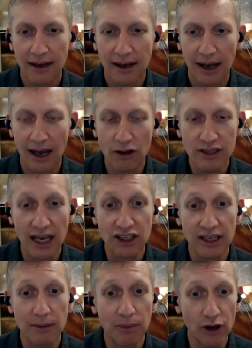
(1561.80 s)
I was
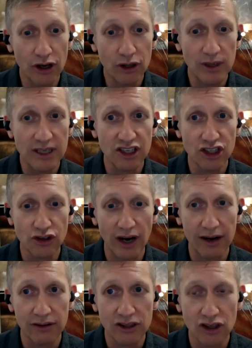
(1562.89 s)
actually in Perth, Western Australia
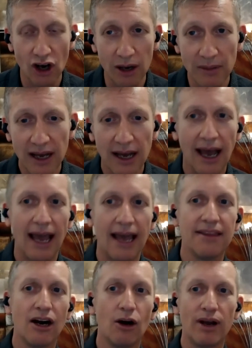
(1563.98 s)
at the time. And
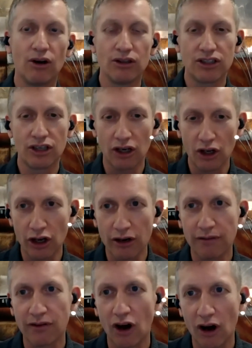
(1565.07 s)
then I went on to learn
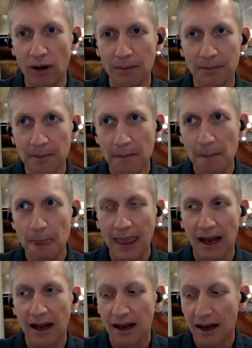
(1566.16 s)
from
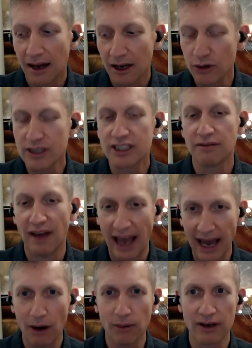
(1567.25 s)
Christopher
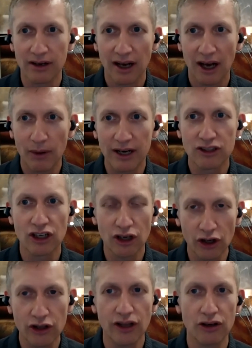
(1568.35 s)
Howard. I went on to
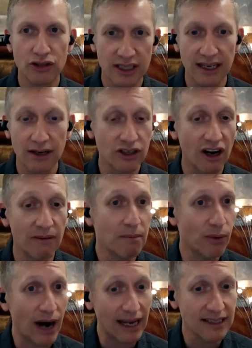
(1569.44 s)
learn those skills, and I've been
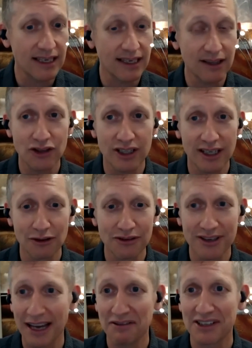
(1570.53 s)
practicing those skills
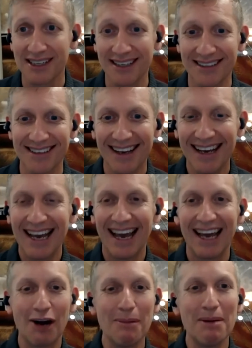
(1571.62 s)
ever since.
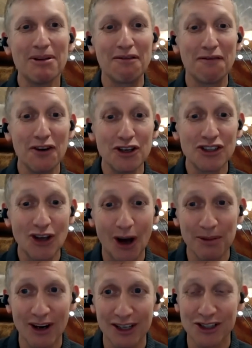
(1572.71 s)
And I remember the first time
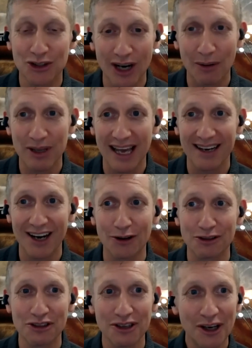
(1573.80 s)
that I stood up without
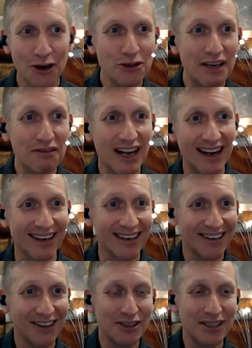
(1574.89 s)
notes. Who's ever done it?
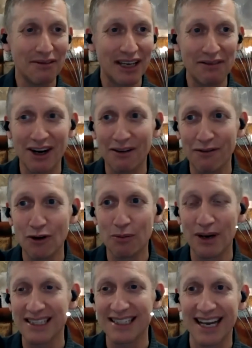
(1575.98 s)
Who's ever given a full
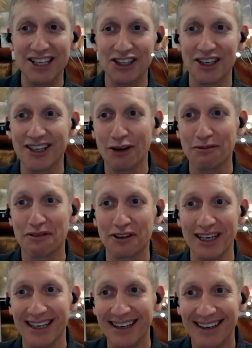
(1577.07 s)
presentation
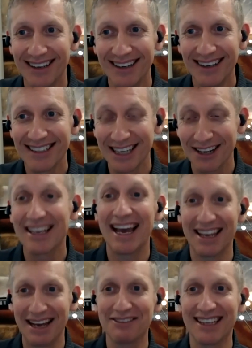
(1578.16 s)
note-free? Yeah,
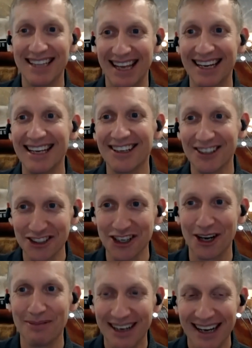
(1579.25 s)
you have done that, Leah. Good
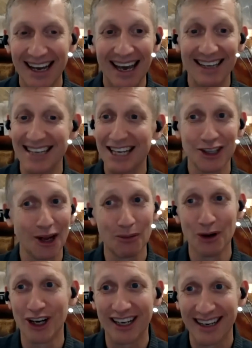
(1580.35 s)
job. And it takes a lot of
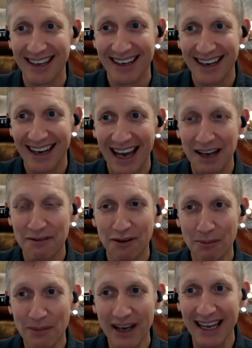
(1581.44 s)
work. And for
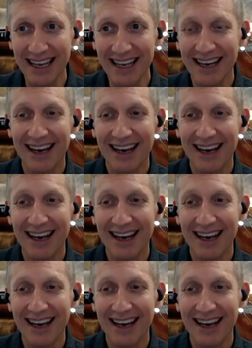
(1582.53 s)
me,